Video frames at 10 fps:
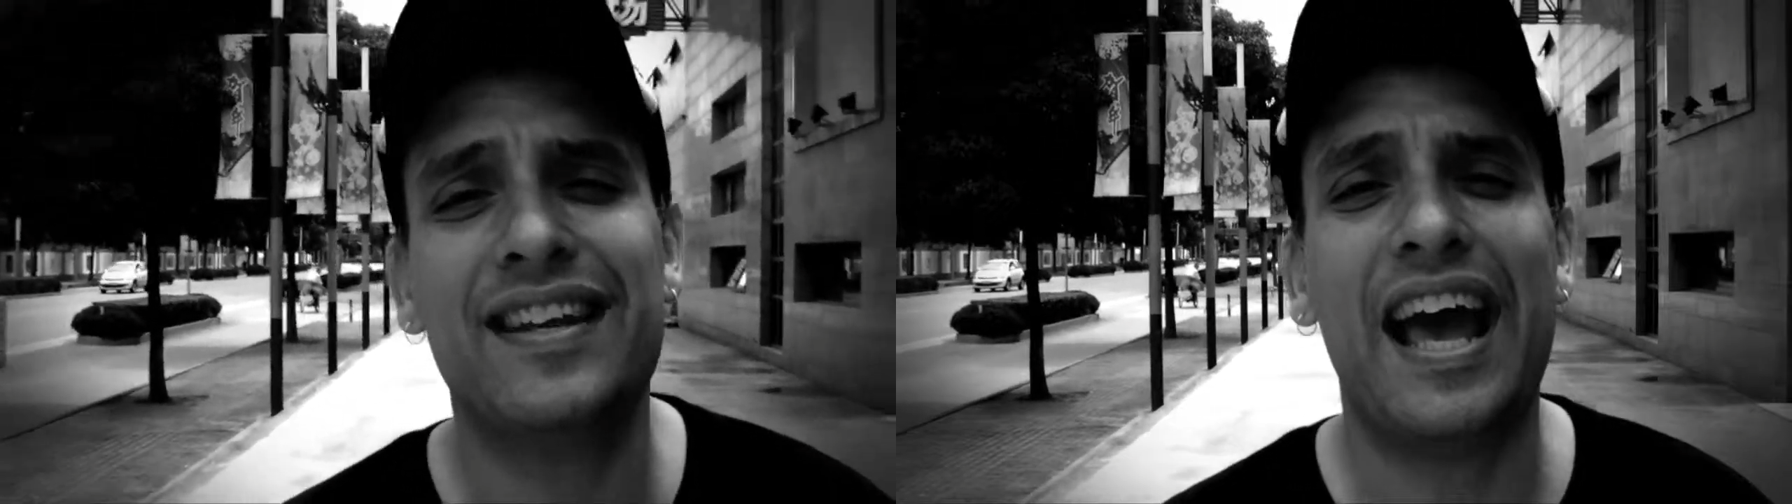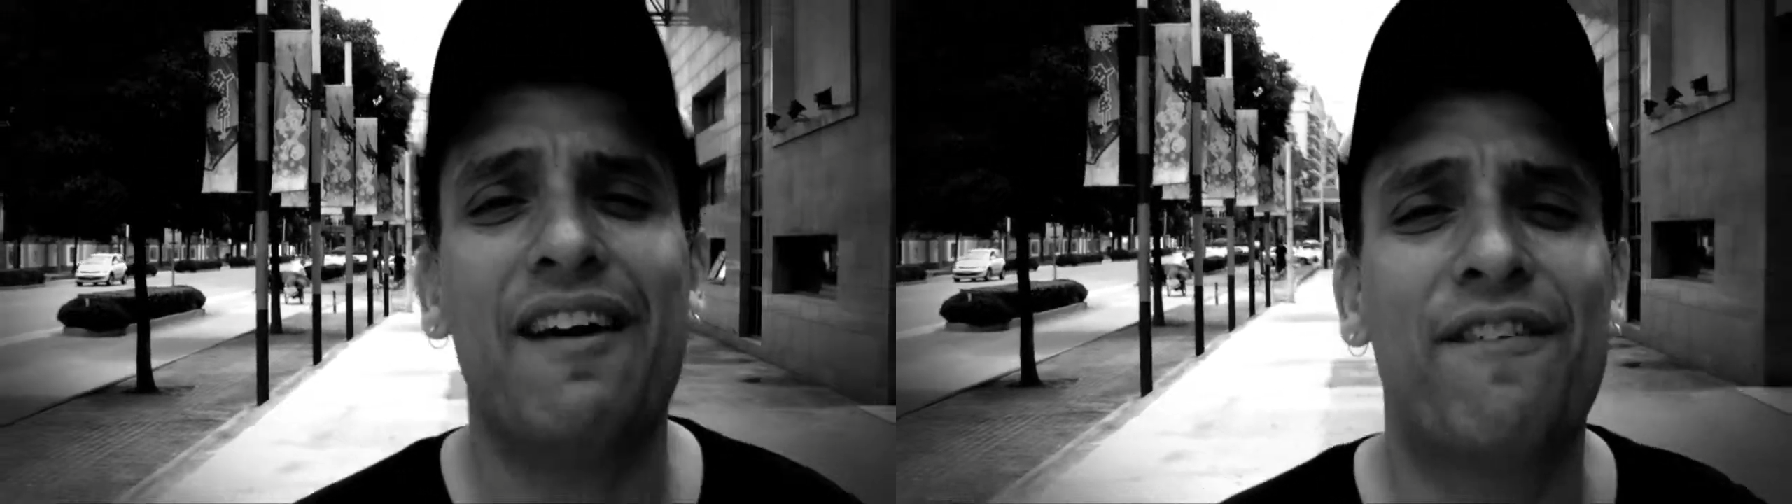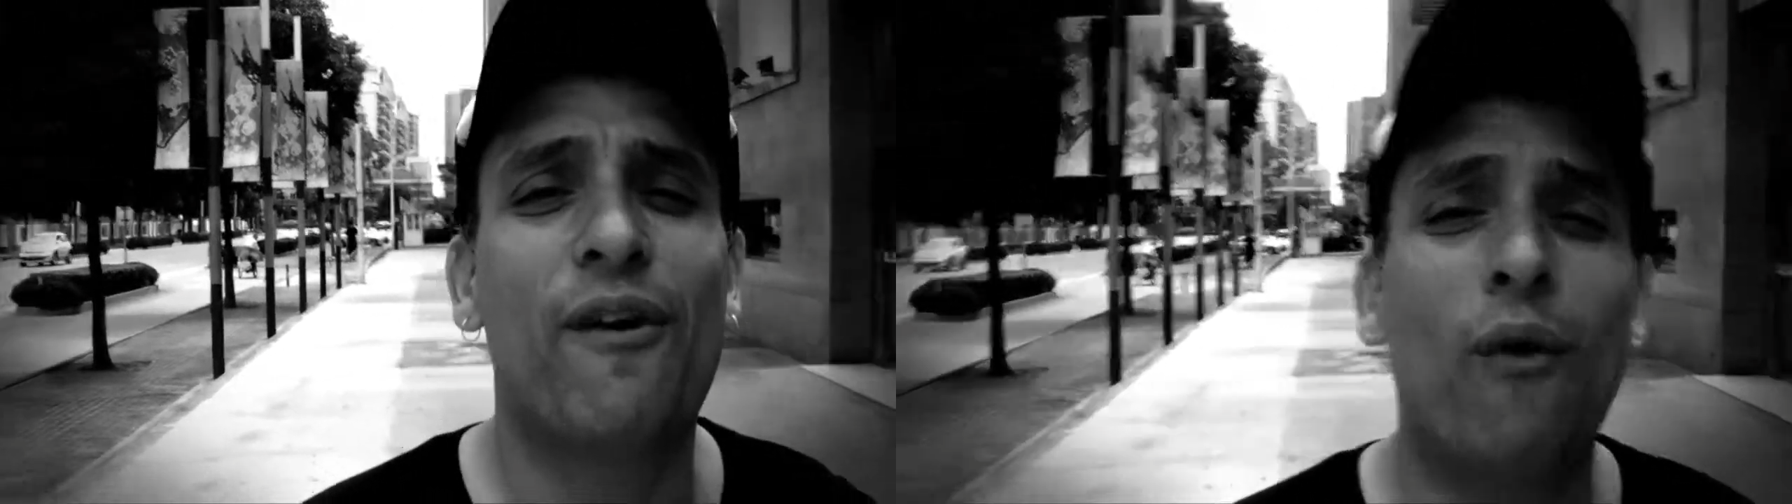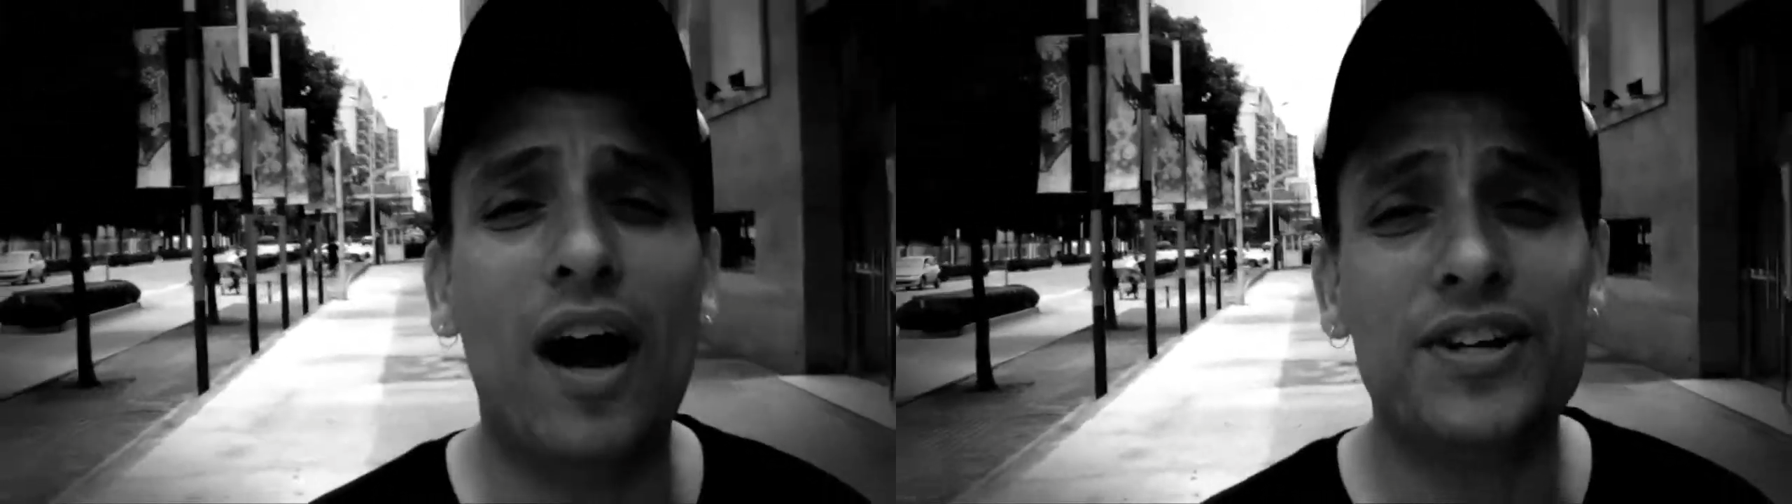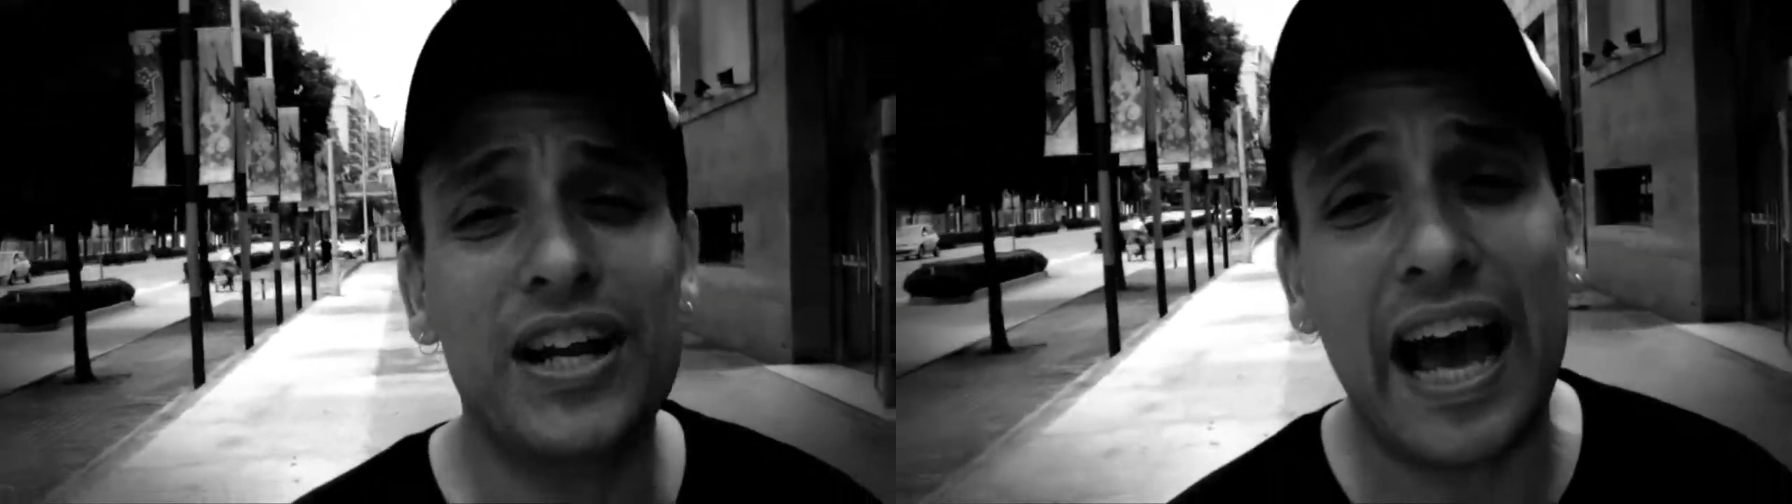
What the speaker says: again for watching,